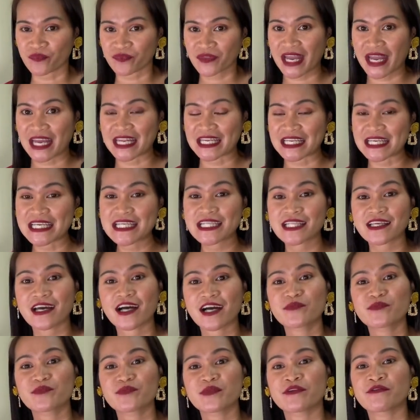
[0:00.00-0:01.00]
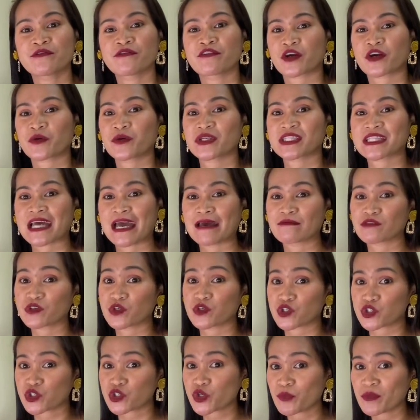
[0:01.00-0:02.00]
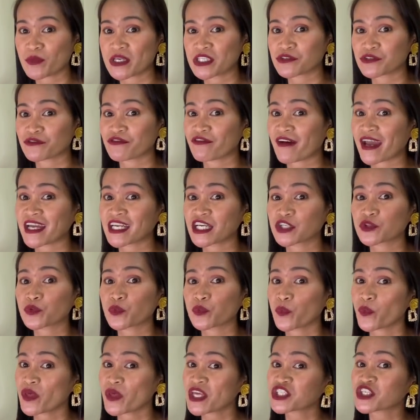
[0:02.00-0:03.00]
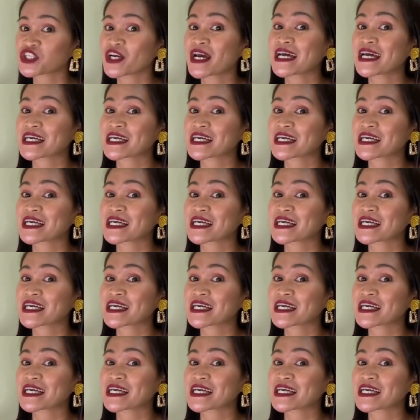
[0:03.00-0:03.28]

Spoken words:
and it can be very time consuming to find out which